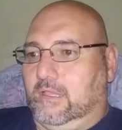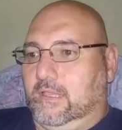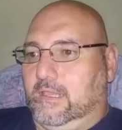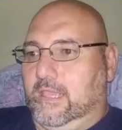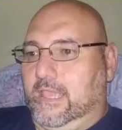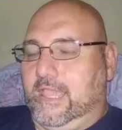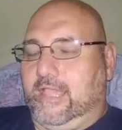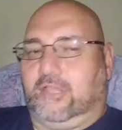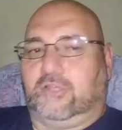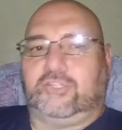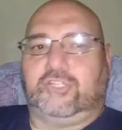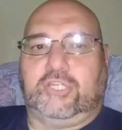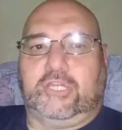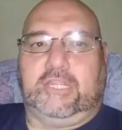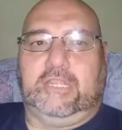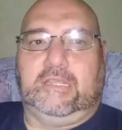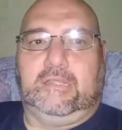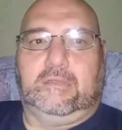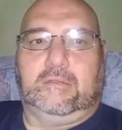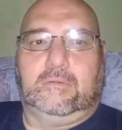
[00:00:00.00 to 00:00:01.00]

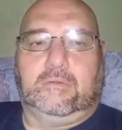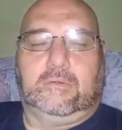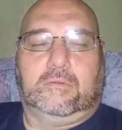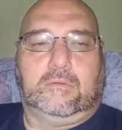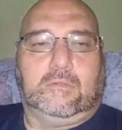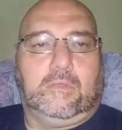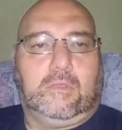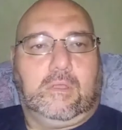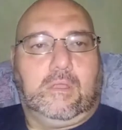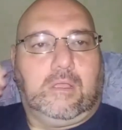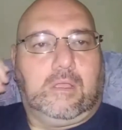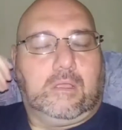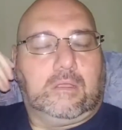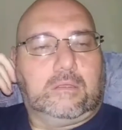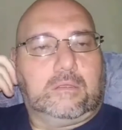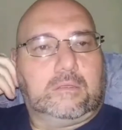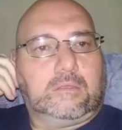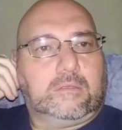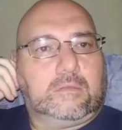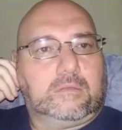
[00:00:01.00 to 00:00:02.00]
algae
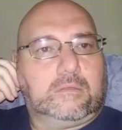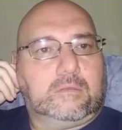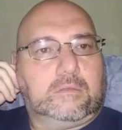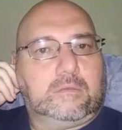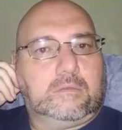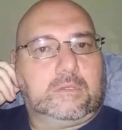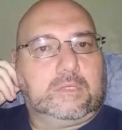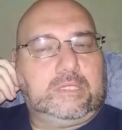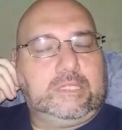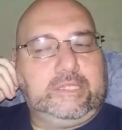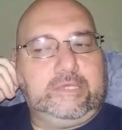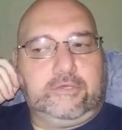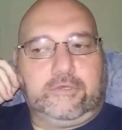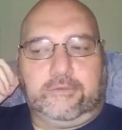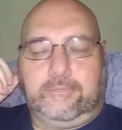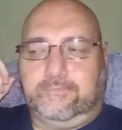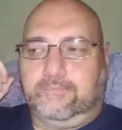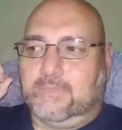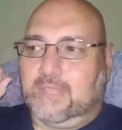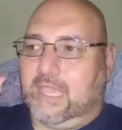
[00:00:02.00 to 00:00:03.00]
cleaner.
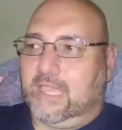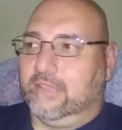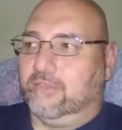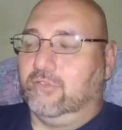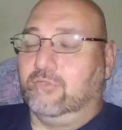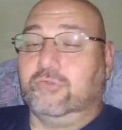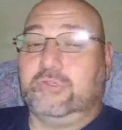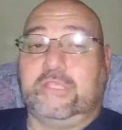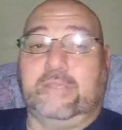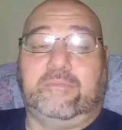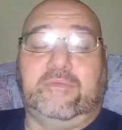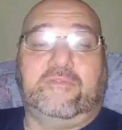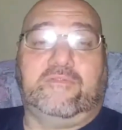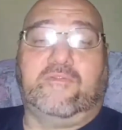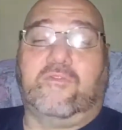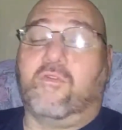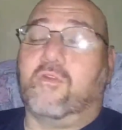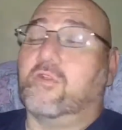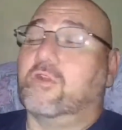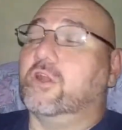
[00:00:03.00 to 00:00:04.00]
I used it
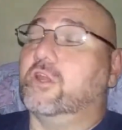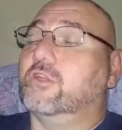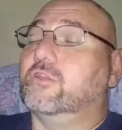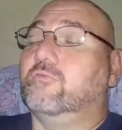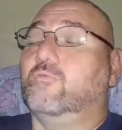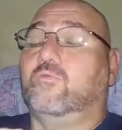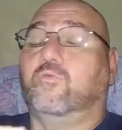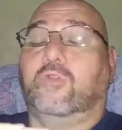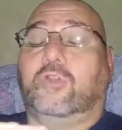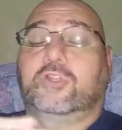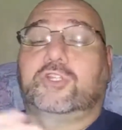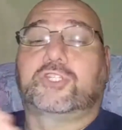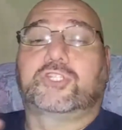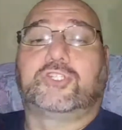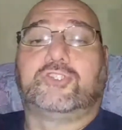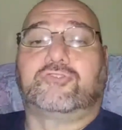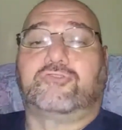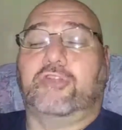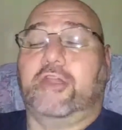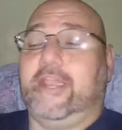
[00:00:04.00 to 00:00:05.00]
before, and it works
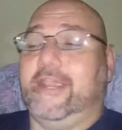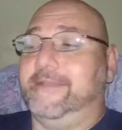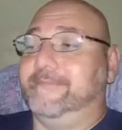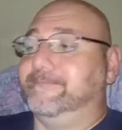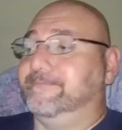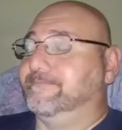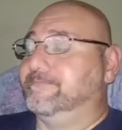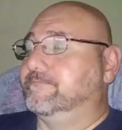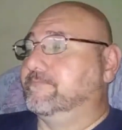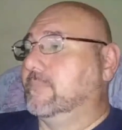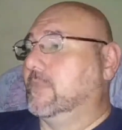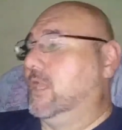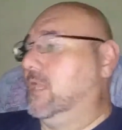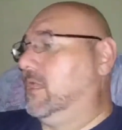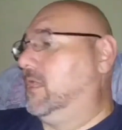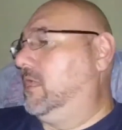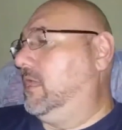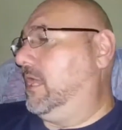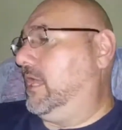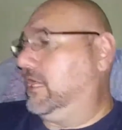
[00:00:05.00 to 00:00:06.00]
great.
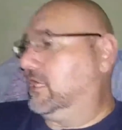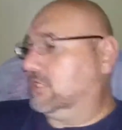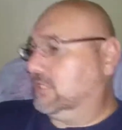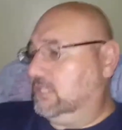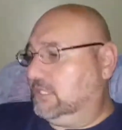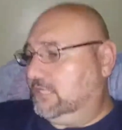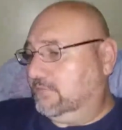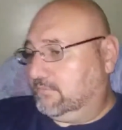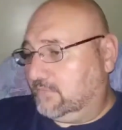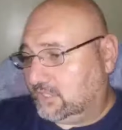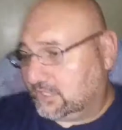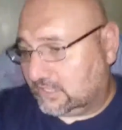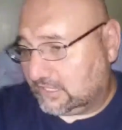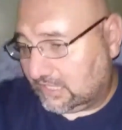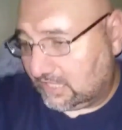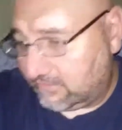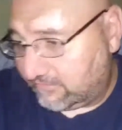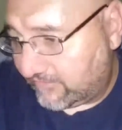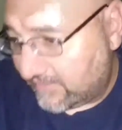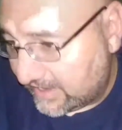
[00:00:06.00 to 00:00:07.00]
Actually, let me see
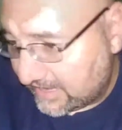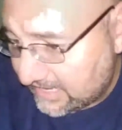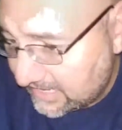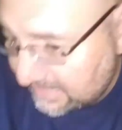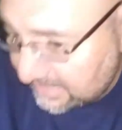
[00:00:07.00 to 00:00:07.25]
if I can